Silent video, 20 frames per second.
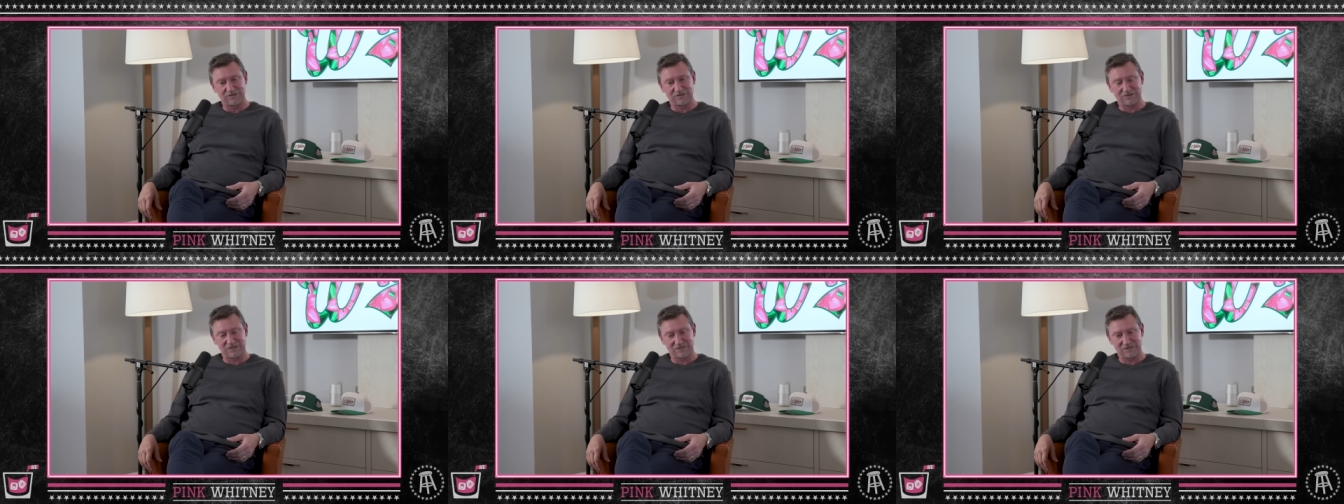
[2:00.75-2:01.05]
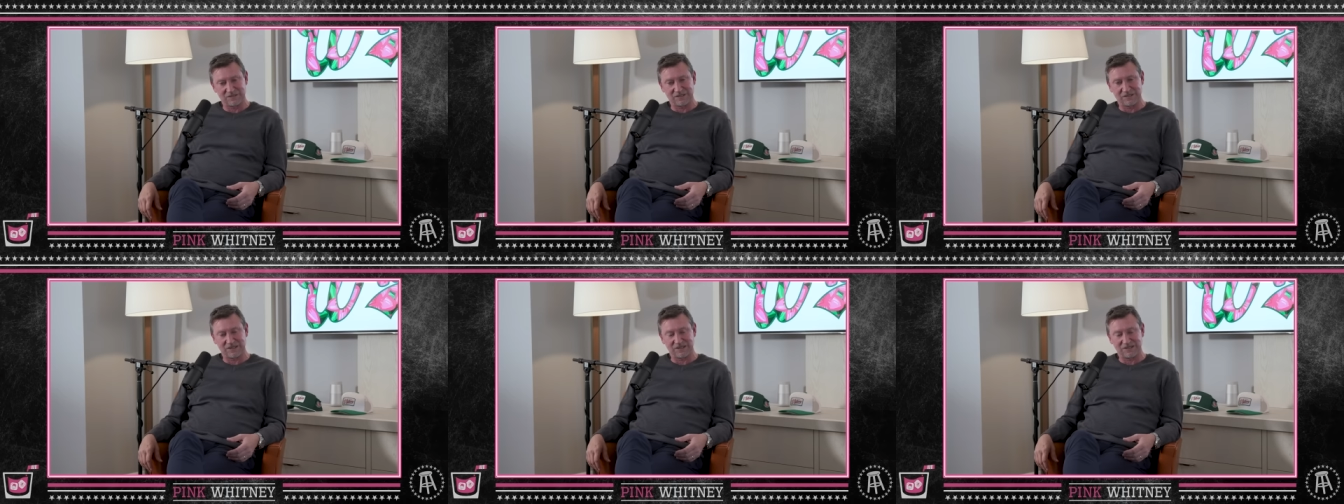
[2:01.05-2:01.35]

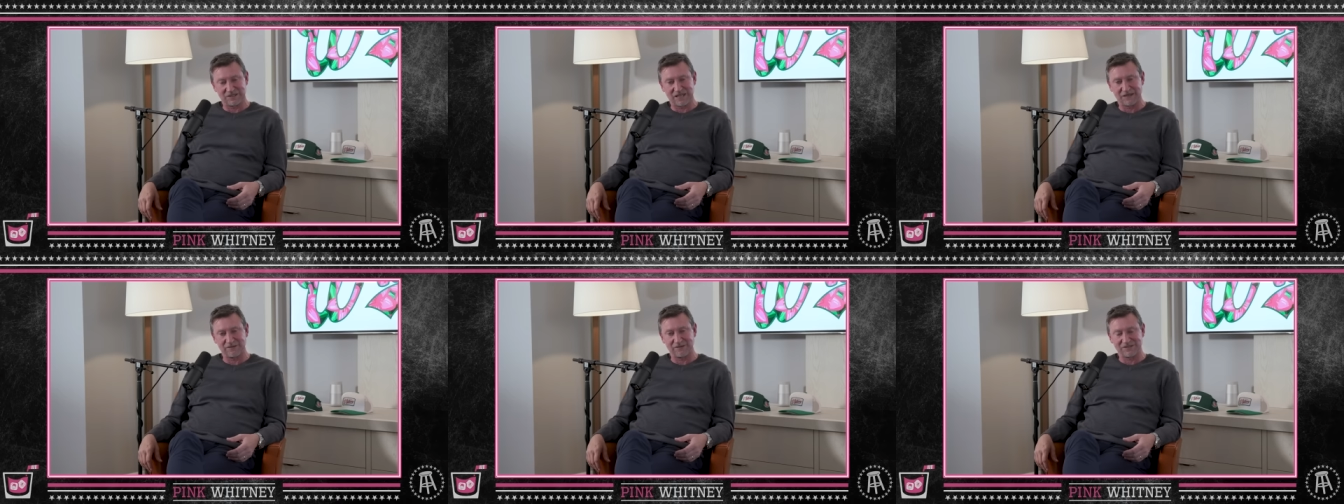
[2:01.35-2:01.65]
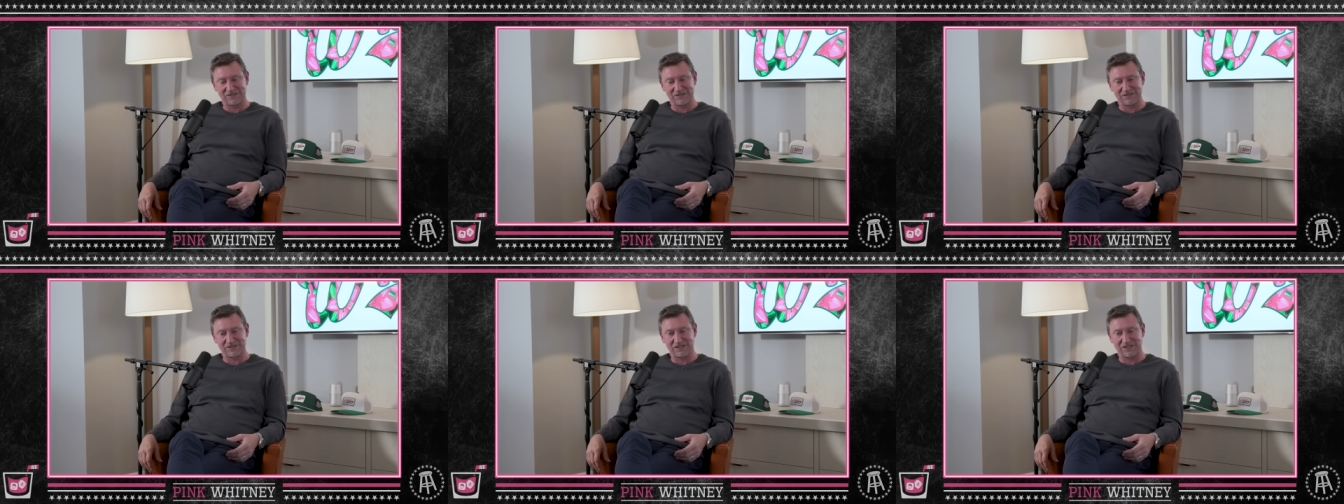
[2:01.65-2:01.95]

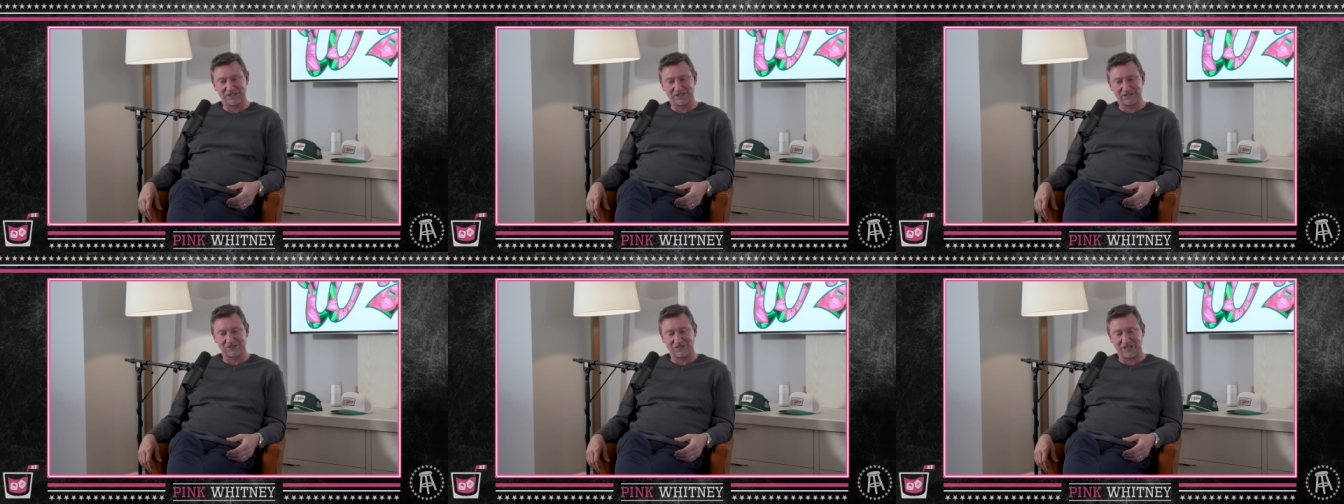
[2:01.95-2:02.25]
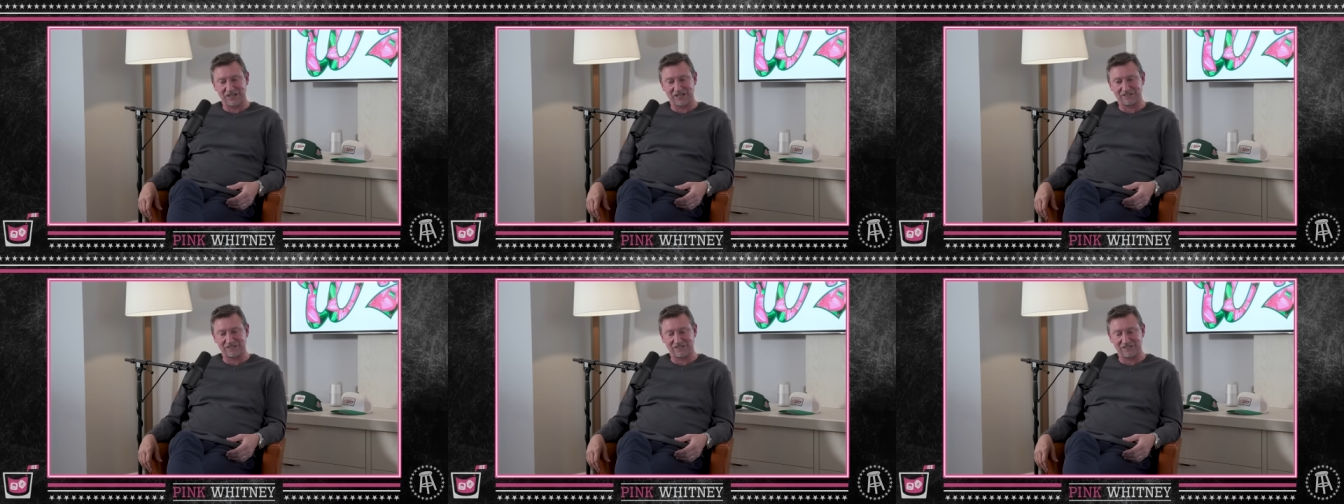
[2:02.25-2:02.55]
Evanston's gonna
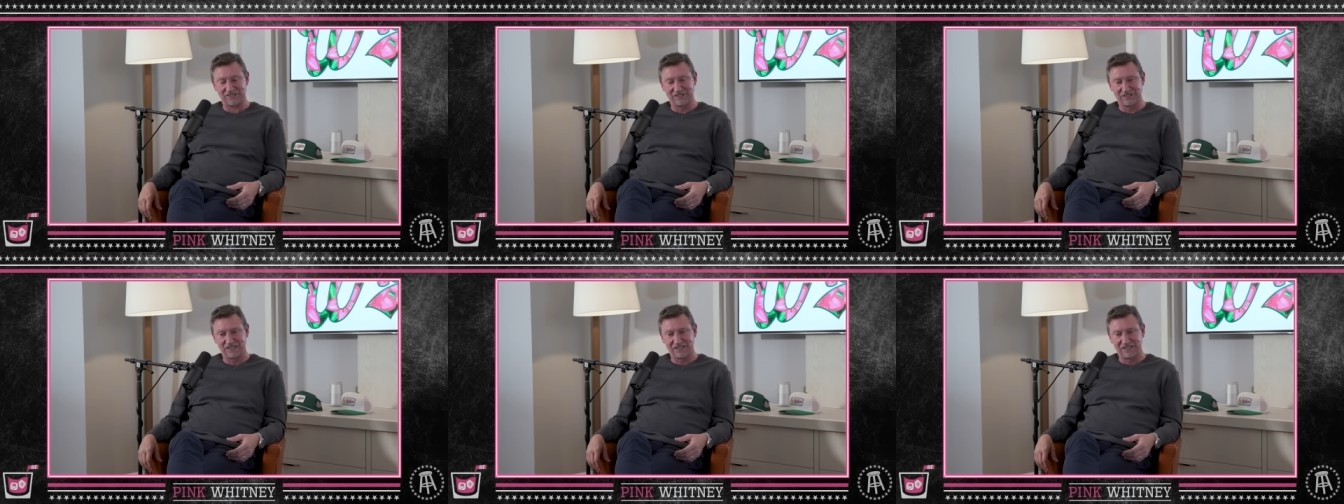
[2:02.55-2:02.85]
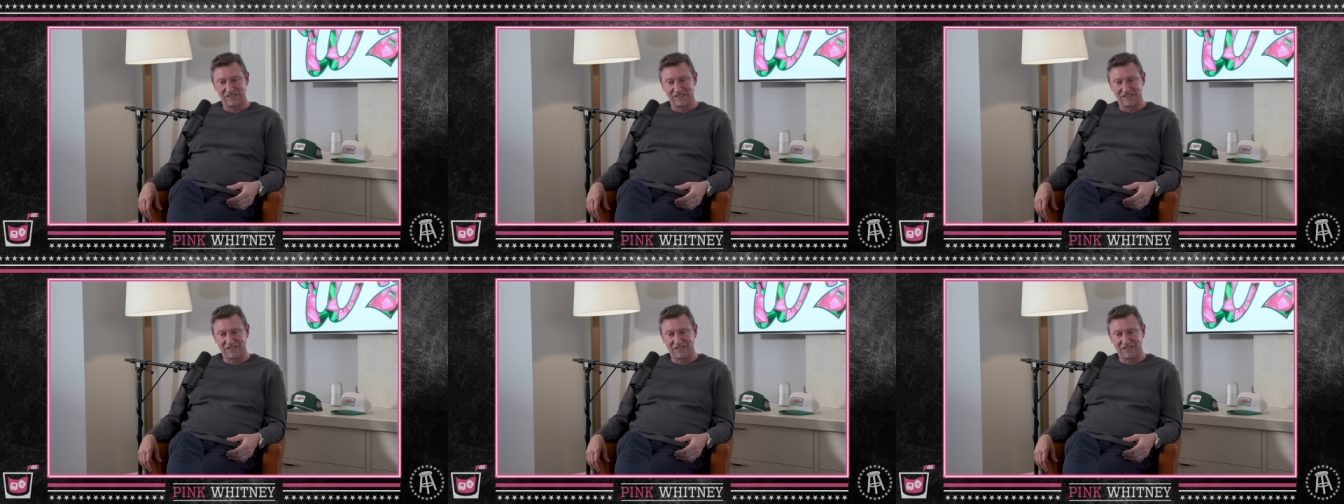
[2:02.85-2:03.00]
trade you.